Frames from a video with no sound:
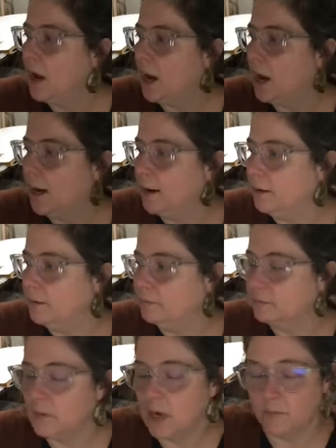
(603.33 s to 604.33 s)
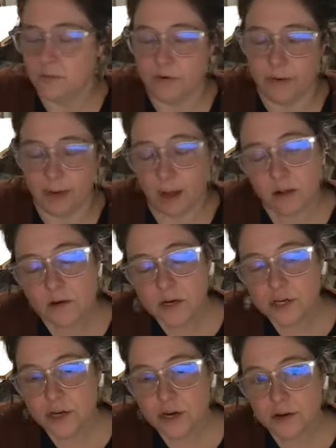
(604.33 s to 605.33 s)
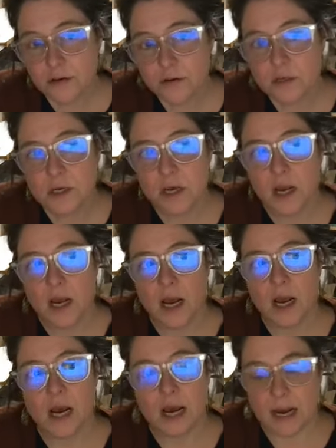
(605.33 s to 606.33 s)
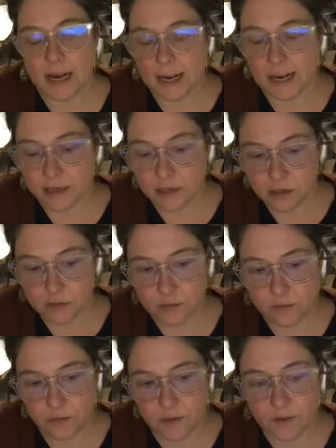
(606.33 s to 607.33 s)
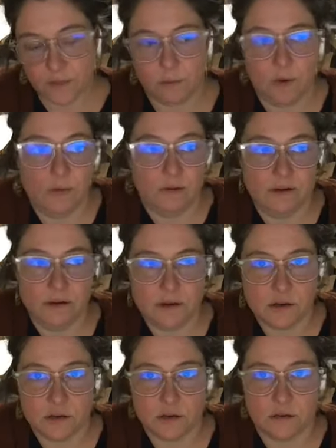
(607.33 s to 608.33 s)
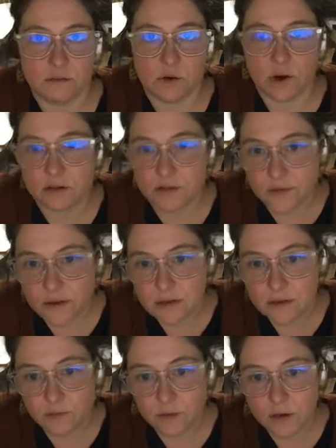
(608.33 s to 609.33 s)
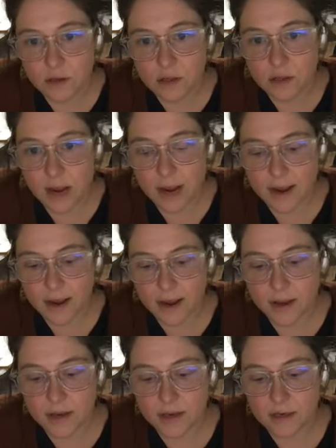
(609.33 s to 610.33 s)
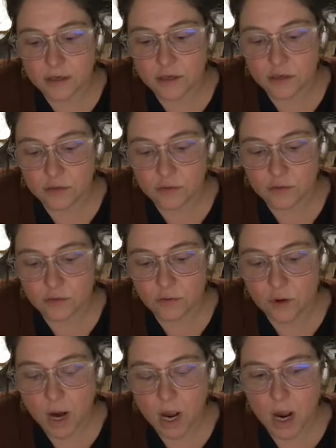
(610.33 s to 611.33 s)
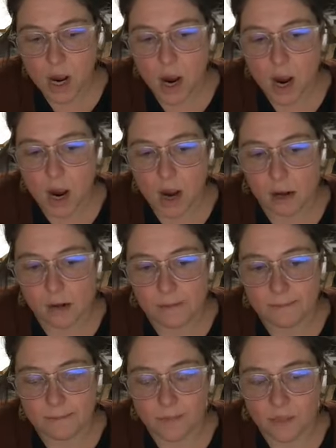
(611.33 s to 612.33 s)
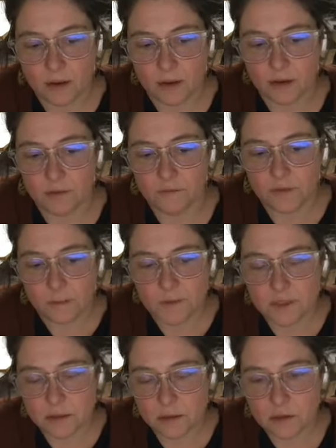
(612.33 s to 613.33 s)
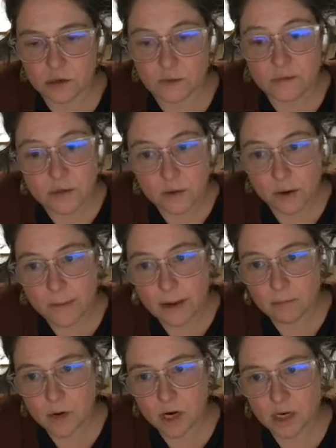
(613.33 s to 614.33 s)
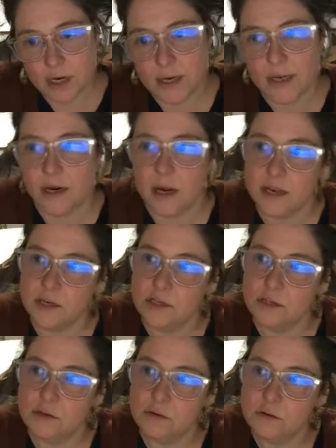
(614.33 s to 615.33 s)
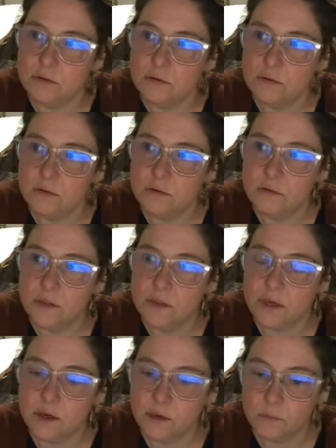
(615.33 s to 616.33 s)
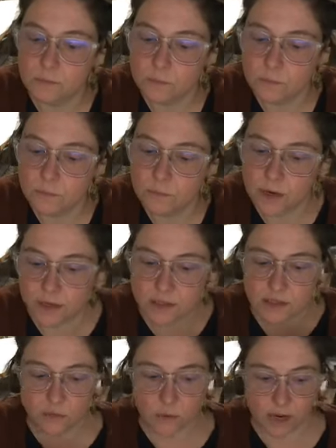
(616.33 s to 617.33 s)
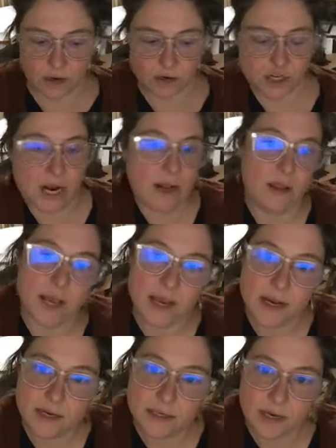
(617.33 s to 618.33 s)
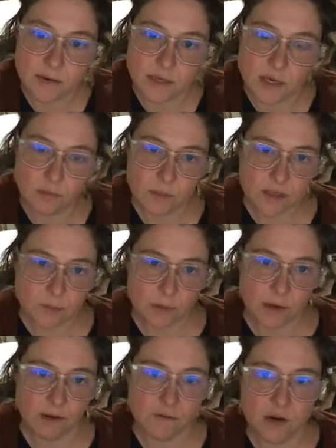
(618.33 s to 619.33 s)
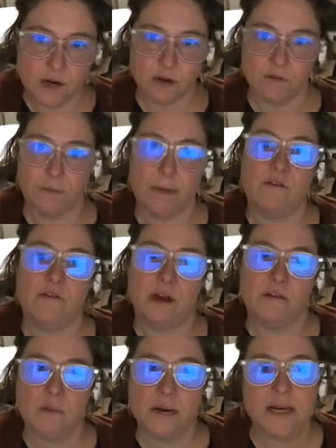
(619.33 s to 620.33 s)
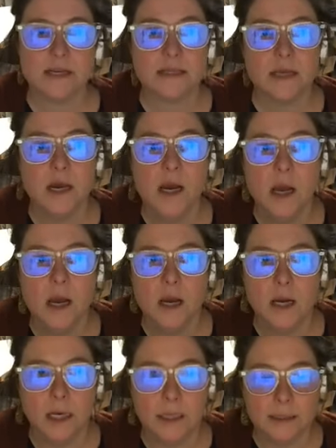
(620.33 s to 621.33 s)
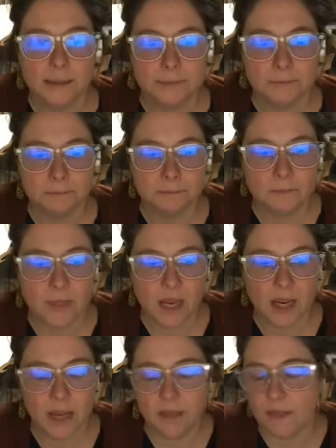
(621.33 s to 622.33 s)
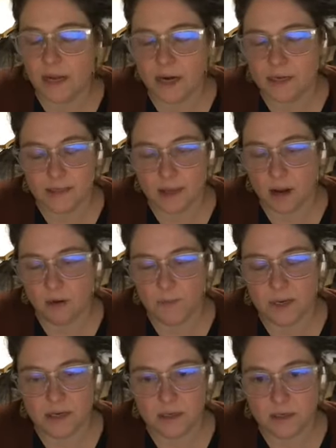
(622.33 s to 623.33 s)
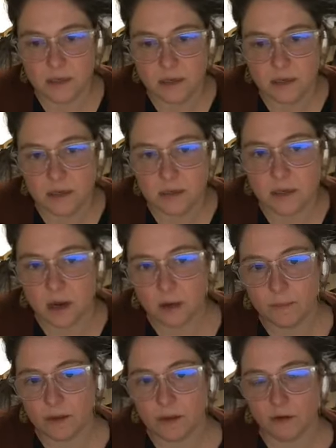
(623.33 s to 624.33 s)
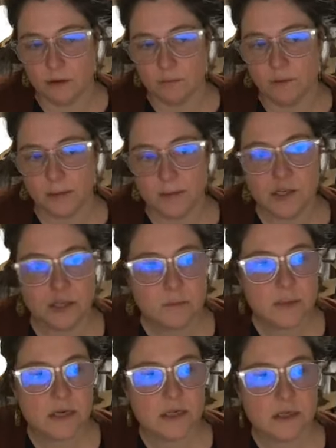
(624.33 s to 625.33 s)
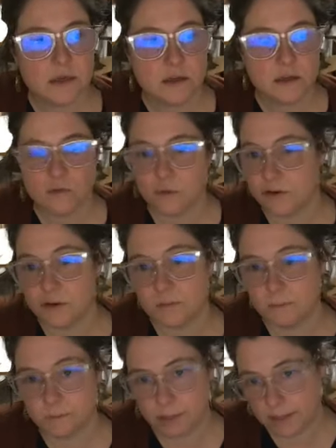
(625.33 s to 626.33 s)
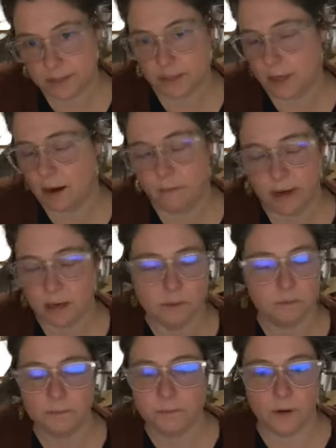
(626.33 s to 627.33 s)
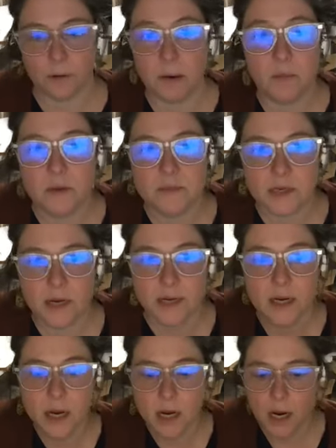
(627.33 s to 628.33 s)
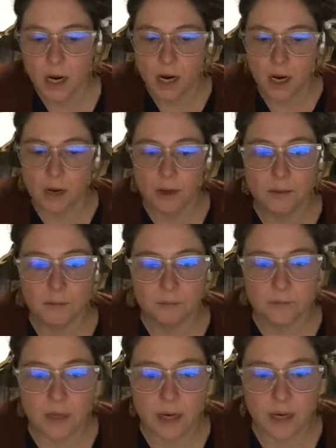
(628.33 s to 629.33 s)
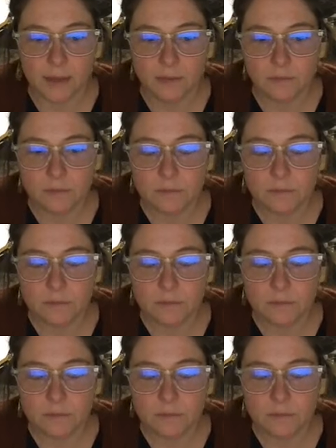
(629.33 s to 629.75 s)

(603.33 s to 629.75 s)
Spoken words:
I'm doing gallery shows. I do the Three Rivers Arts Festival. I do the Phipps Conservatory May Market. I do the Market Square Chalet in downtown Pittsburgh every year for about 5 weeks. And then I sell pieces, either commission pieces or just pieces that I make and put on my website. I